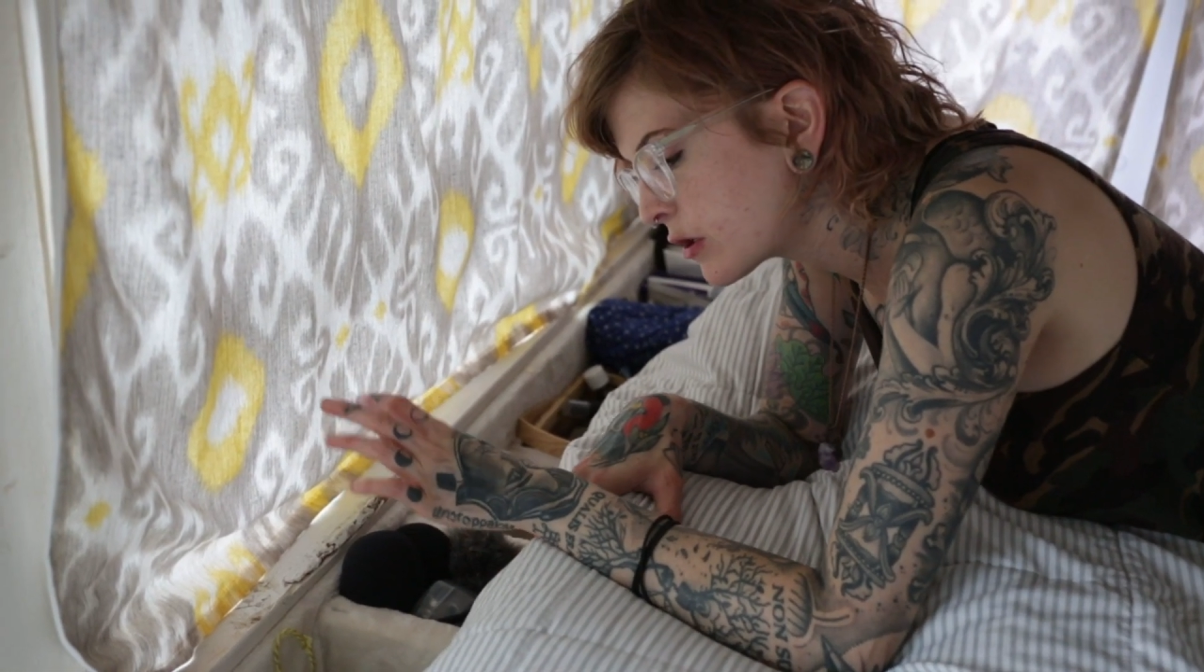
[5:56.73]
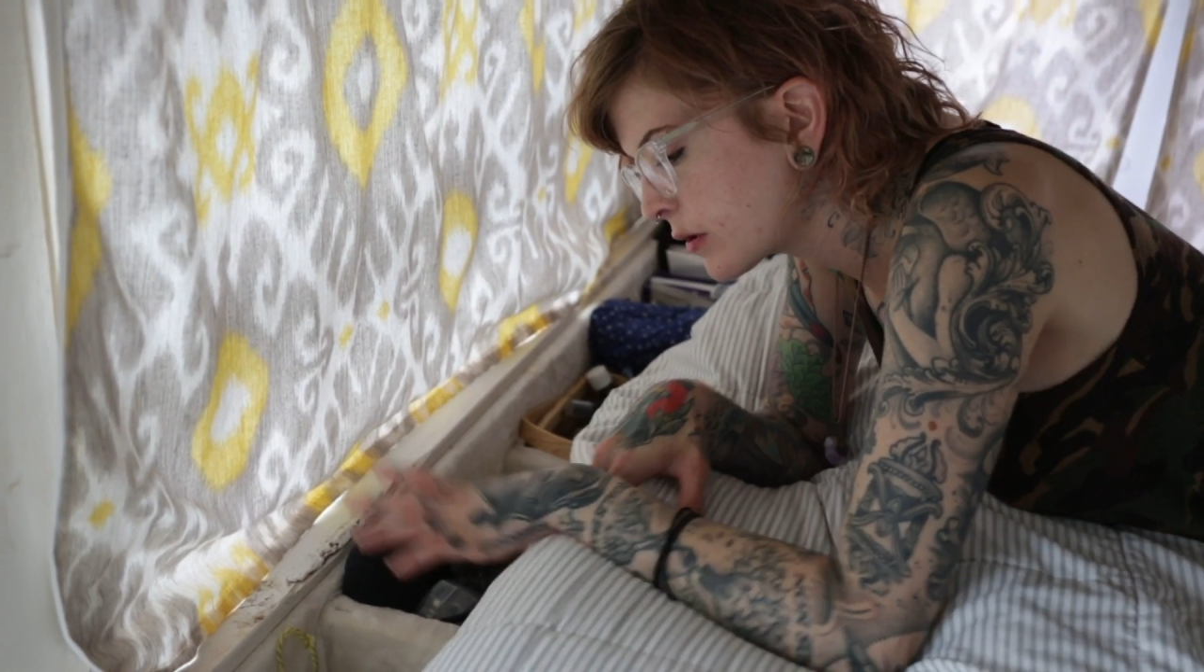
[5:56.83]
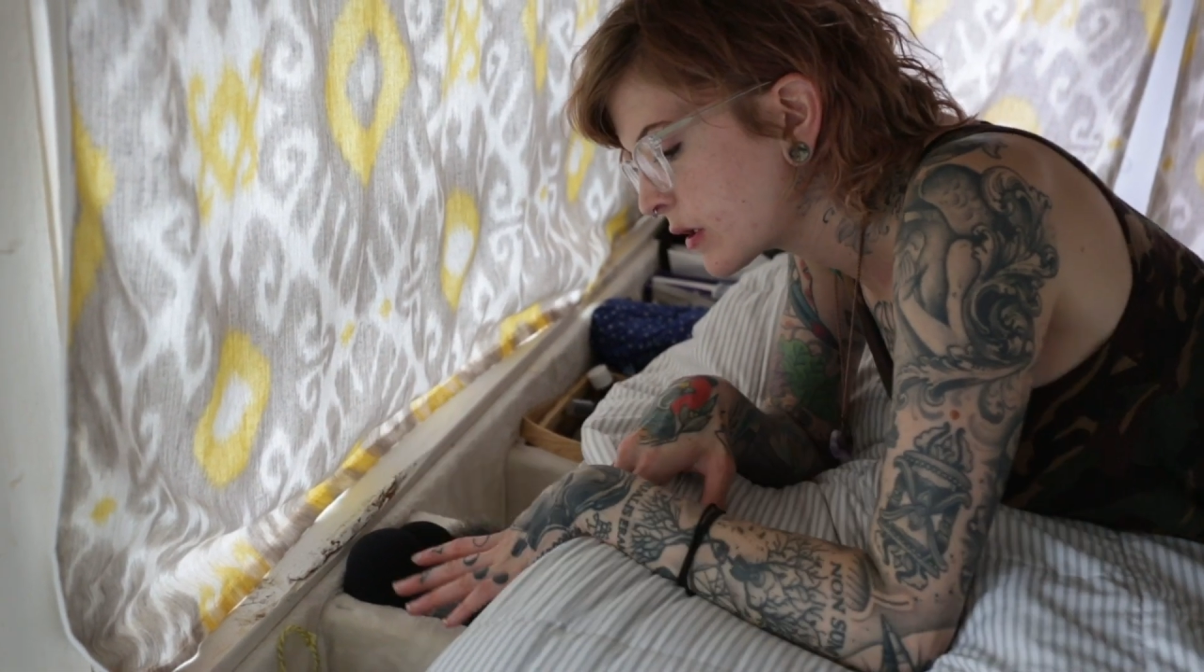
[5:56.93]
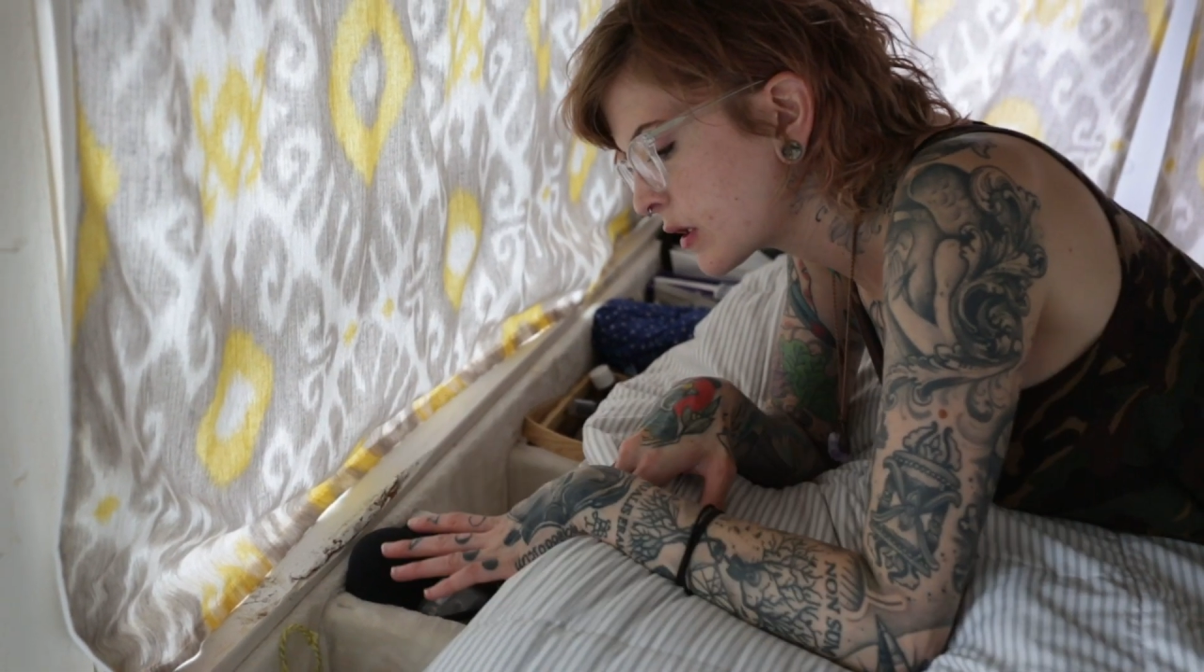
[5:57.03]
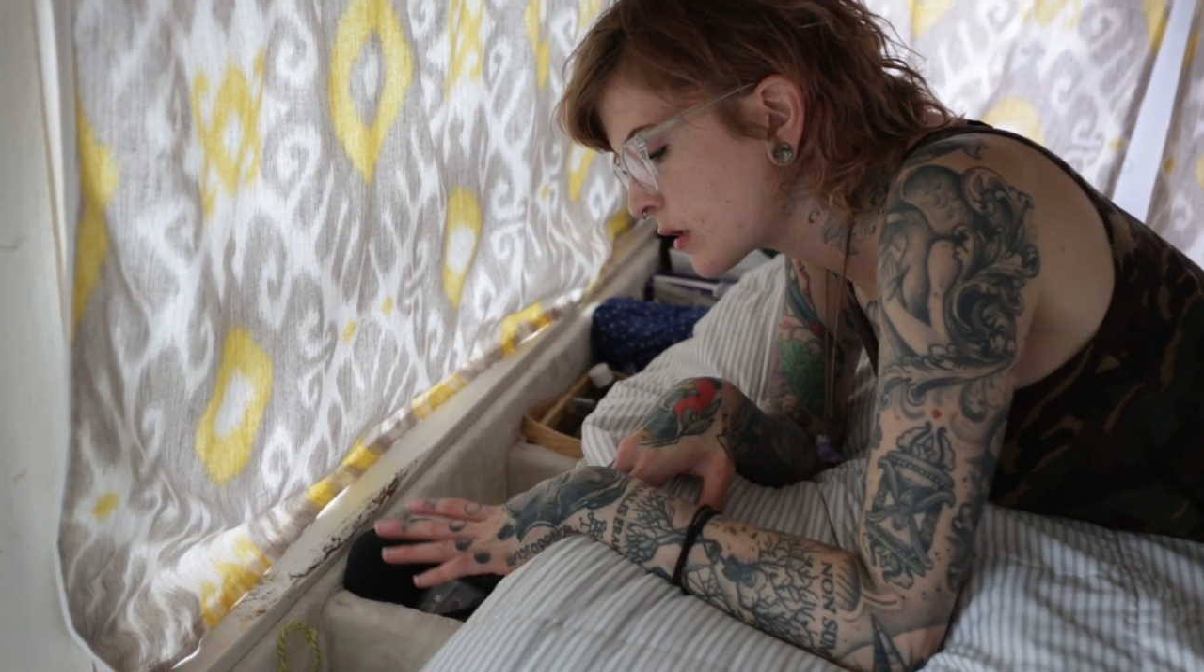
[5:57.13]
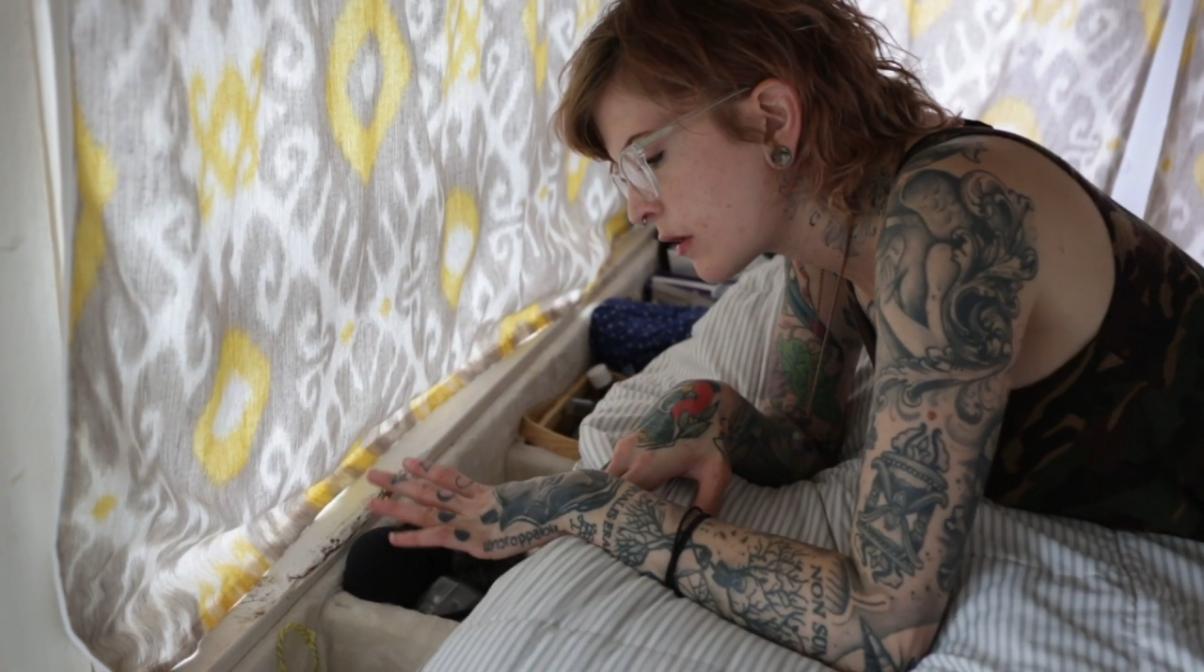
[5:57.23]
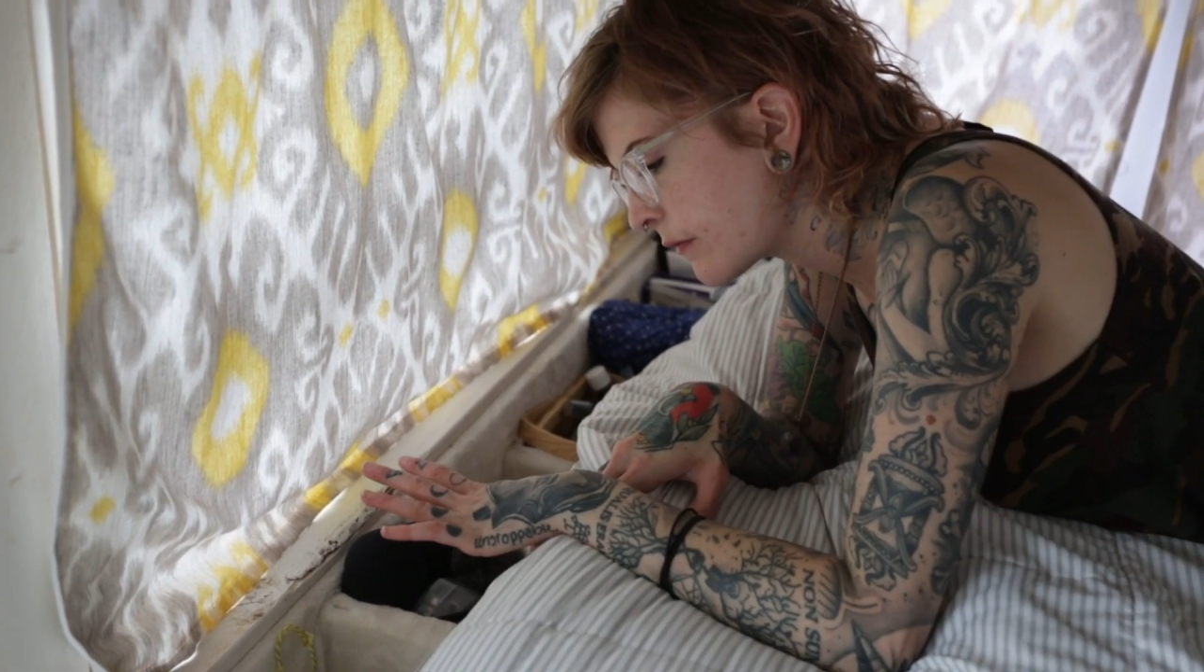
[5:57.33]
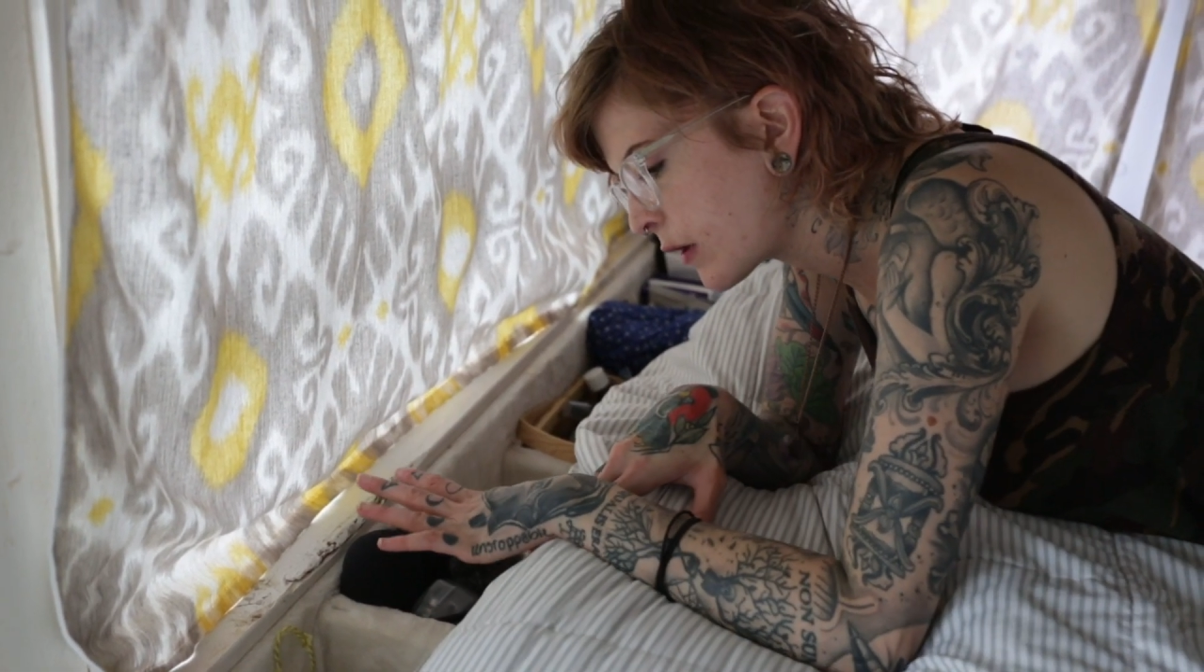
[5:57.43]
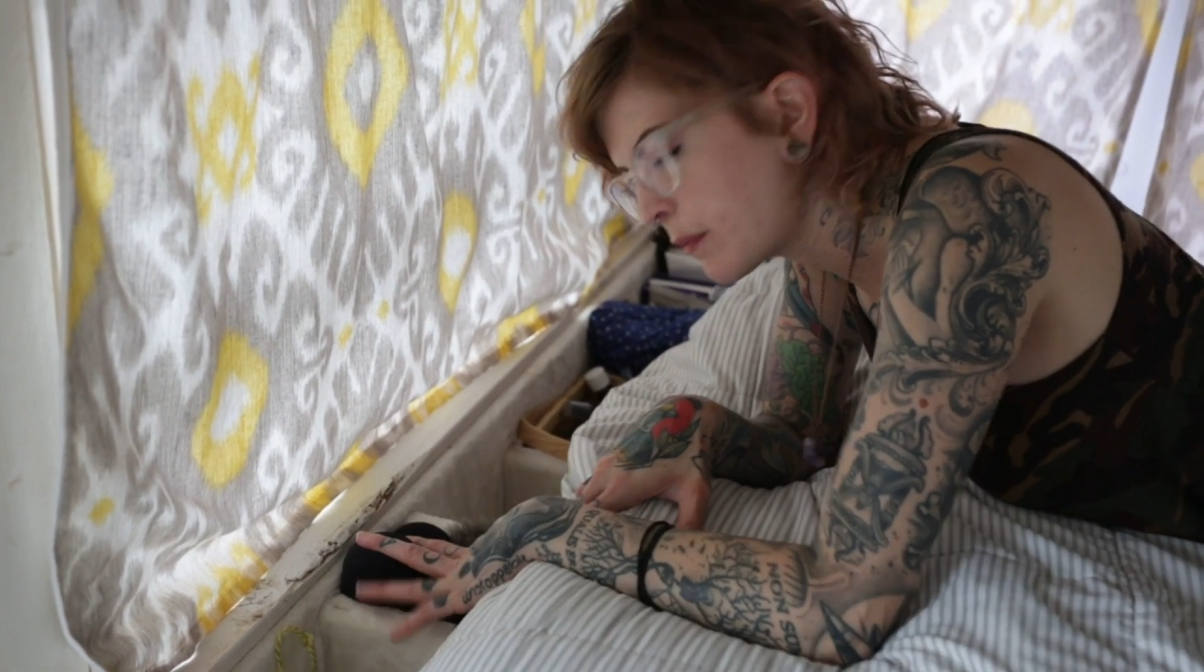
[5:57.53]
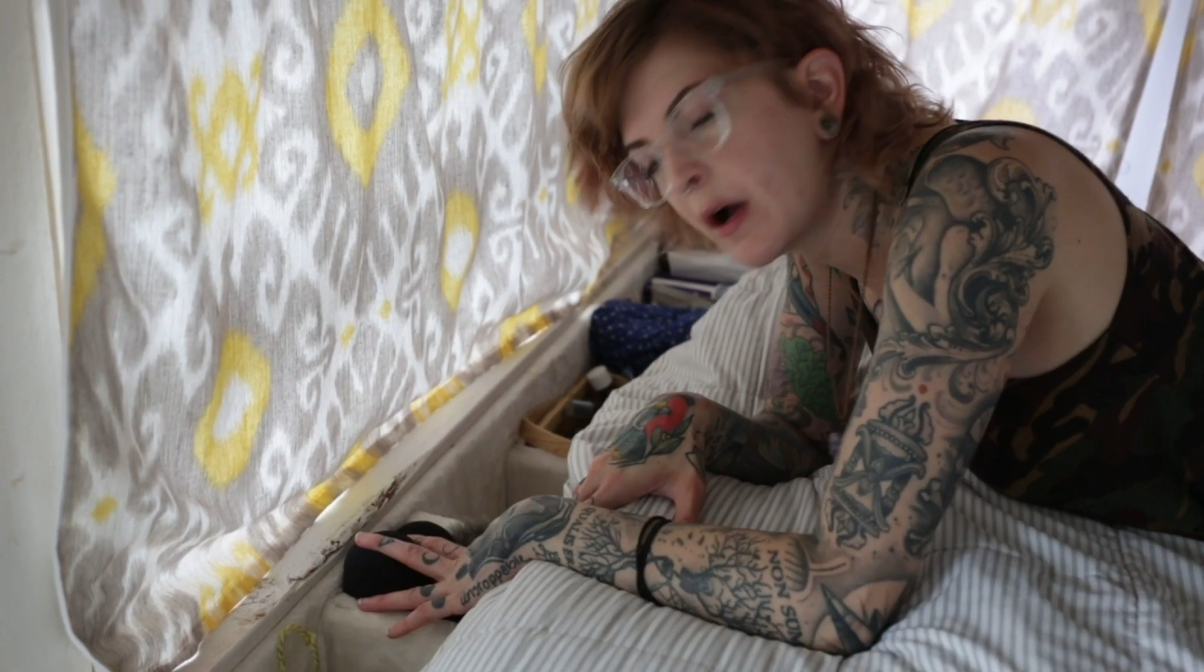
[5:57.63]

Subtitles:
so this is all of our